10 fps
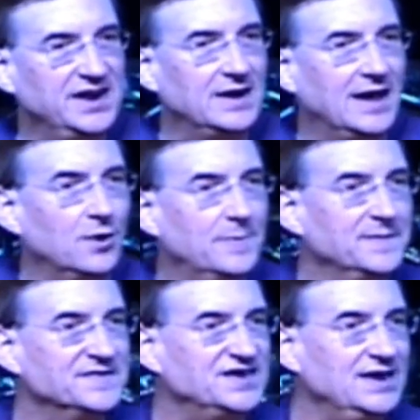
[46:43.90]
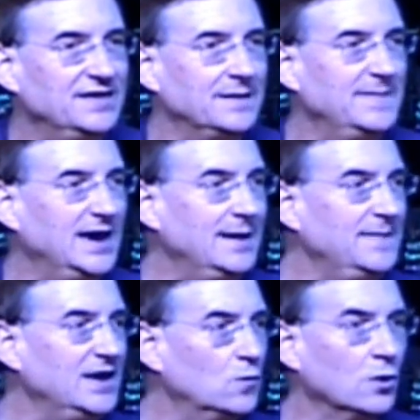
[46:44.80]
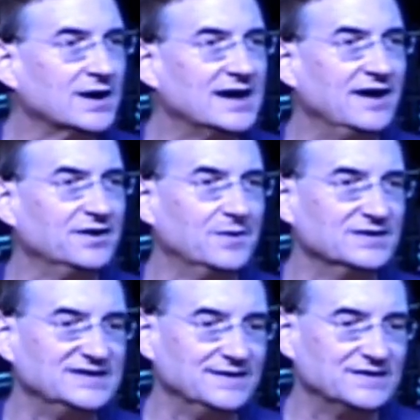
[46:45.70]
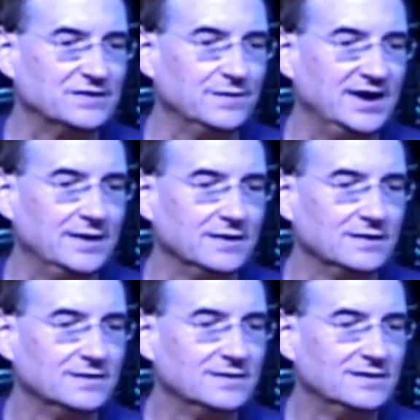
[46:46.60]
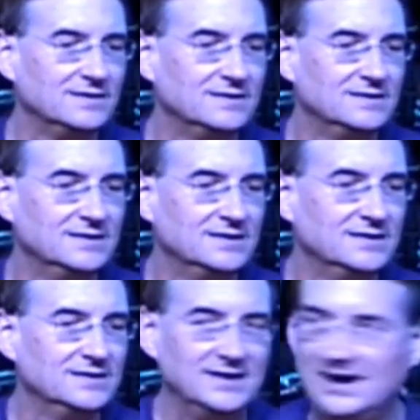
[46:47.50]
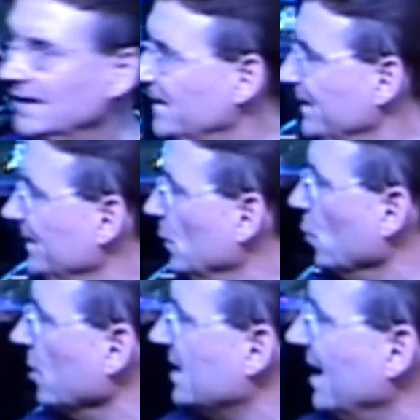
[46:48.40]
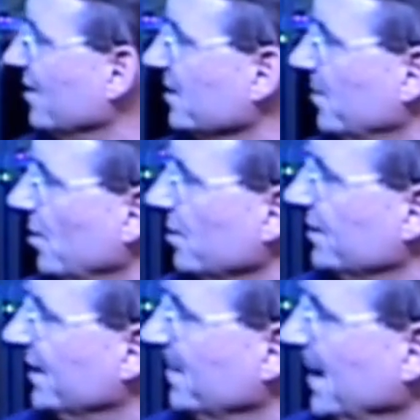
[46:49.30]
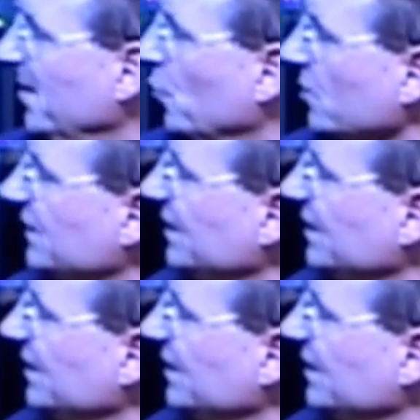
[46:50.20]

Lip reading: me to help him see that maybe we're accountable to this creator. And if we're accountable, then maybe we're